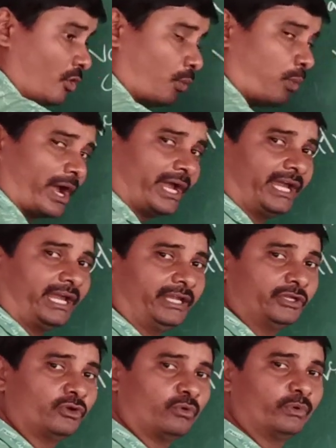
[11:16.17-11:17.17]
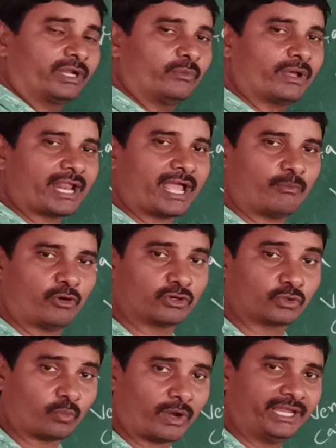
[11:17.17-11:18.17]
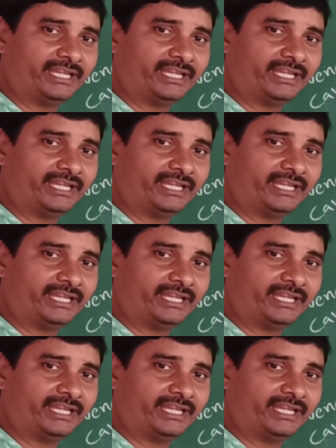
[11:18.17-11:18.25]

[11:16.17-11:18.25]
Why, you know very well about why